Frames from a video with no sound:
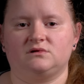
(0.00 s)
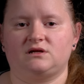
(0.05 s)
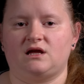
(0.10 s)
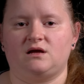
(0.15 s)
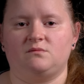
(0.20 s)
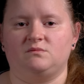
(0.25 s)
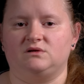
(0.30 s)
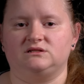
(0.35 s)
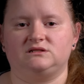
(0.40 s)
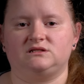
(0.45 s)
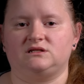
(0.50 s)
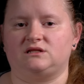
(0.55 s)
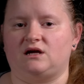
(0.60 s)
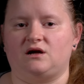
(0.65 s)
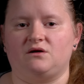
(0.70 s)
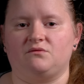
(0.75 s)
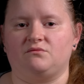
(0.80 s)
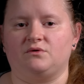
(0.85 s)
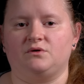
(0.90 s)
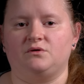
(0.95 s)
came into
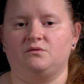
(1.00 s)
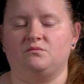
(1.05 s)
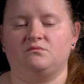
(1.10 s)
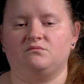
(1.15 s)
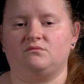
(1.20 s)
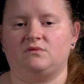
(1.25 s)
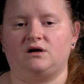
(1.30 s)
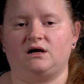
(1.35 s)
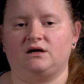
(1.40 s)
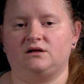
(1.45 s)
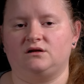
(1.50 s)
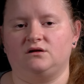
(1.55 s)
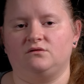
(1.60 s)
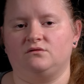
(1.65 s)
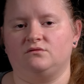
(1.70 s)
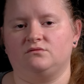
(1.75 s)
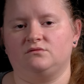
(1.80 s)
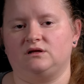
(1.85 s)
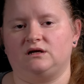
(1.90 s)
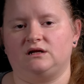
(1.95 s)
that room. I
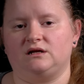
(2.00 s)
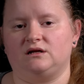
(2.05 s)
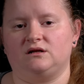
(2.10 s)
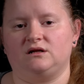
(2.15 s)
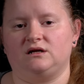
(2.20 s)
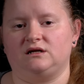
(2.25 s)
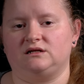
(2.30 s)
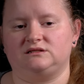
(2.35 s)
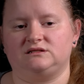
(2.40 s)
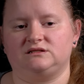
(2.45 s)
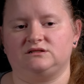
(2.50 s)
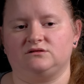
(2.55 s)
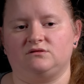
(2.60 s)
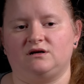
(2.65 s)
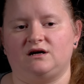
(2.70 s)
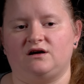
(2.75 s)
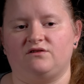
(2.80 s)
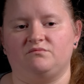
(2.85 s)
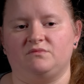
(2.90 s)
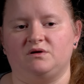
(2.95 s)
know that I still
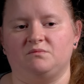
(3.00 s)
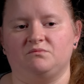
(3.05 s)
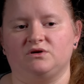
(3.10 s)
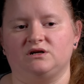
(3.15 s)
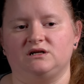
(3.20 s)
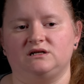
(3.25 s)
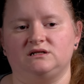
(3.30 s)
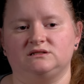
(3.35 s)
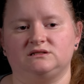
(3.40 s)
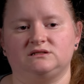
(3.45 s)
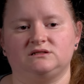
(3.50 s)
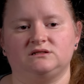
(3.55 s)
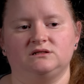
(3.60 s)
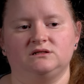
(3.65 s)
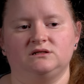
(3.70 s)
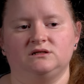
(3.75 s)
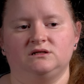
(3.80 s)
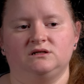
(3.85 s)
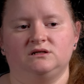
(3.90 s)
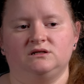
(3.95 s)
have memories
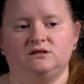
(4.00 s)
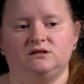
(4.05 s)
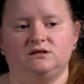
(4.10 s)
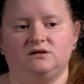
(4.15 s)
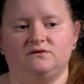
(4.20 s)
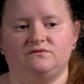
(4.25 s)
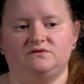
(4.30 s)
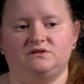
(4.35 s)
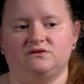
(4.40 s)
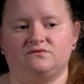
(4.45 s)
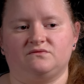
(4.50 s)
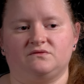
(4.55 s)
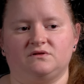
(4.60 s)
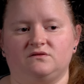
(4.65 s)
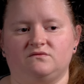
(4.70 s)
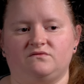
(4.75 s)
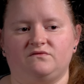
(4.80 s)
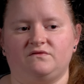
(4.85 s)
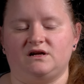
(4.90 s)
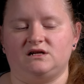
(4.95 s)
of
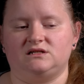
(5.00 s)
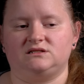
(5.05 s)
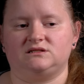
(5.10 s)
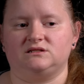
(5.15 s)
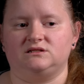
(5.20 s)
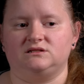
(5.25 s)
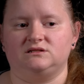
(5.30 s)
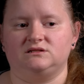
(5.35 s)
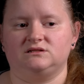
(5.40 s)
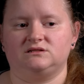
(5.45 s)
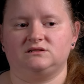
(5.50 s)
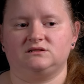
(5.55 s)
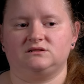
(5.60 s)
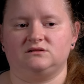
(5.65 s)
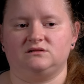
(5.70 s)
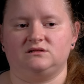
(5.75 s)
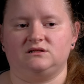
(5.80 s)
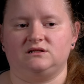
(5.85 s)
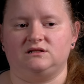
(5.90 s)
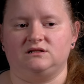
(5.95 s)
different faces,
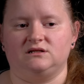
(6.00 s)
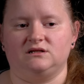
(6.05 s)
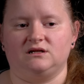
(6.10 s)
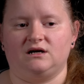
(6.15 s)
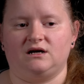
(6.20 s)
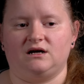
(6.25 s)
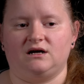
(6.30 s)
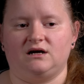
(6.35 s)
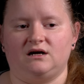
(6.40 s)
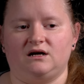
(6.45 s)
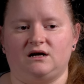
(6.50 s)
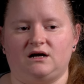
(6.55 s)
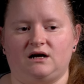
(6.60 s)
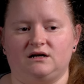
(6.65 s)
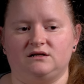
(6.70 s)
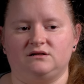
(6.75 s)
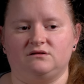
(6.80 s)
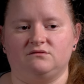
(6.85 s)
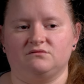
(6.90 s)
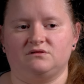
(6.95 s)
and
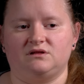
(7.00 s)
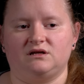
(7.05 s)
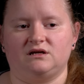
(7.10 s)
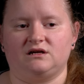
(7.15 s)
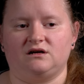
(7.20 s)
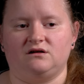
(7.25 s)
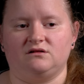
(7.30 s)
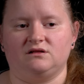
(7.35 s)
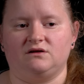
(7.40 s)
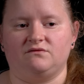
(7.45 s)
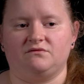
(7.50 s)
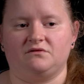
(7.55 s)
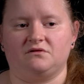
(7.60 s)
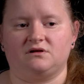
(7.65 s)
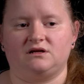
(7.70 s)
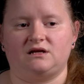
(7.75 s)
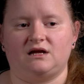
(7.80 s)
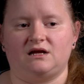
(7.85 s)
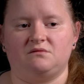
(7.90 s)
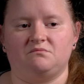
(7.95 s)
I don't think I'll ever
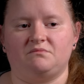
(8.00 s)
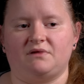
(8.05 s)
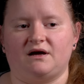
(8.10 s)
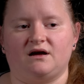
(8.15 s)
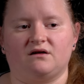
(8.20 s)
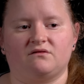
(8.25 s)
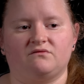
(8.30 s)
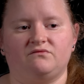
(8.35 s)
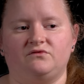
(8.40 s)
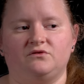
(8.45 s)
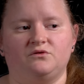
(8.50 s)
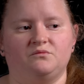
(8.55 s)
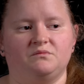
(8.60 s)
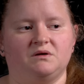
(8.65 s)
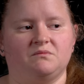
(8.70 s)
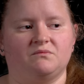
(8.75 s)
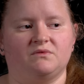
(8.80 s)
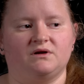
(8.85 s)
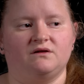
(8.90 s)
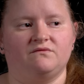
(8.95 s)
gain back full
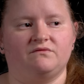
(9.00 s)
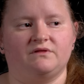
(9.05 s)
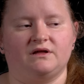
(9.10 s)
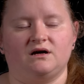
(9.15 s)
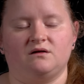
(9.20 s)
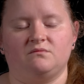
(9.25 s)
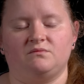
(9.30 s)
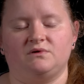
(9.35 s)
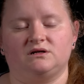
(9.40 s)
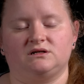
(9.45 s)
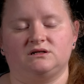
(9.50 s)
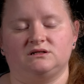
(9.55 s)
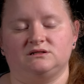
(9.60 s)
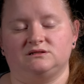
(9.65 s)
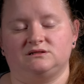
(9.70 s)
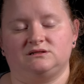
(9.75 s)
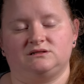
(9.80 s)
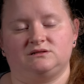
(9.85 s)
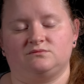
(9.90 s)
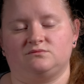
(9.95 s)
memory of that,
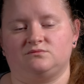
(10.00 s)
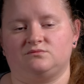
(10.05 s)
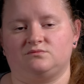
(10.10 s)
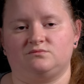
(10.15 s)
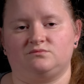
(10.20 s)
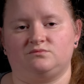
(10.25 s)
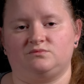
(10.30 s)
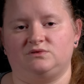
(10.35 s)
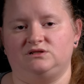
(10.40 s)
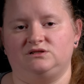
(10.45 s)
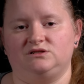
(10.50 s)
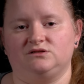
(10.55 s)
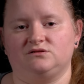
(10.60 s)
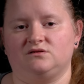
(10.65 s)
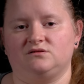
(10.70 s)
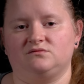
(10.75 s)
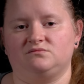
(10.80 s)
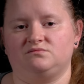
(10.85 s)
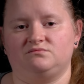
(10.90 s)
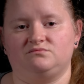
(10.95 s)
because when
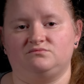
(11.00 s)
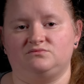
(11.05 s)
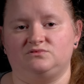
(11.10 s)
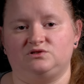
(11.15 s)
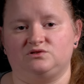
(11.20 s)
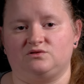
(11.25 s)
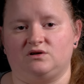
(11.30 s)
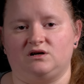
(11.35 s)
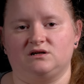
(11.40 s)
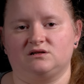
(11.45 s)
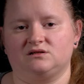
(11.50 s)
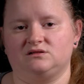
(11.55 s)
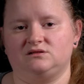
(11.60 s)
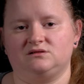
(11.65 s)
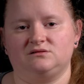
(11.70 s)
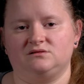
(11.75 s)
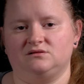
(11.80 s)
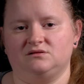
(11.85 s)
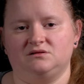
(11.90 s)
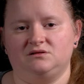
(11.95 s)
you're drugged,
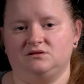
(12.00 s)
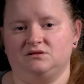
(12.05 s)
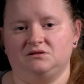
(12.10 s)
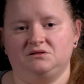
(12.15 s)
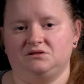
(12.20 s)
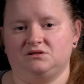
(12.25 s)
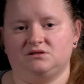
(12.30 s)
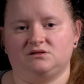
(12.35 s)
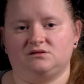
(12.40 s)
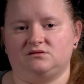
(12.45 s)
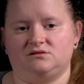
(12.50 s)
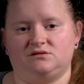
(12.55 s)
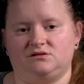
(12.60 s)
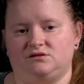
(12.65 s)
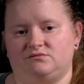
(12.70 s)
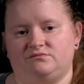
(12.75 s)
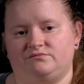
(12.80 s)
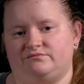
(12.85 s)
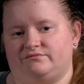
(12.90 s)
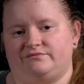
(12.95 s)

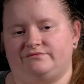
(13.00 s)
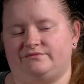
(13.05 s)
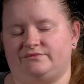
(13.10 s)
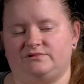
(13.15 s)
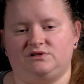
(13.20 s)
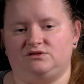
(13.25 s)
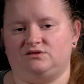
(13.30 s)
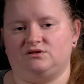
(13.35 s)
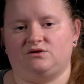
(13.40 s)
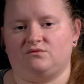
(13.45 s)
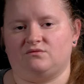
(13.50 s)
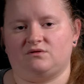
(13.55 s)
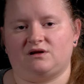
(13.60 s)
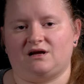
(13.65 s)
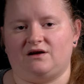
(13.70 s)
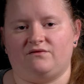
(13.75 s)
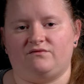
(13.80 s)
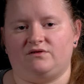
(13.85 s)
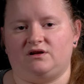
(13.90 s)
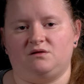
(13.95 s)
you don't
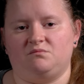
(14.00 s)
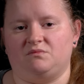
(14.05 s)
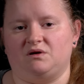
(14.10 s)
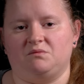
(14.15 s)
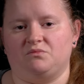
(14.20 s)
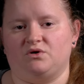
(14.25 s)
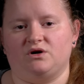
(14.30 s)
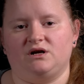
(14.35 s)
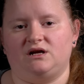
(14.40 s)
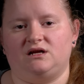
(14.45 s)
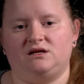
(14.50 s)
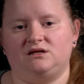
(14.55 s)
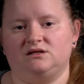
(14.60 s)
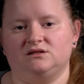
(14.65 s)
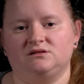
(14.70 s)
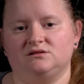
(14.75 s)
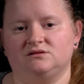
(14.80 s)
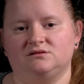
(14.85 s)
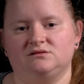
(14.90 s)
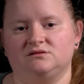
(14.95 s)
have any memory.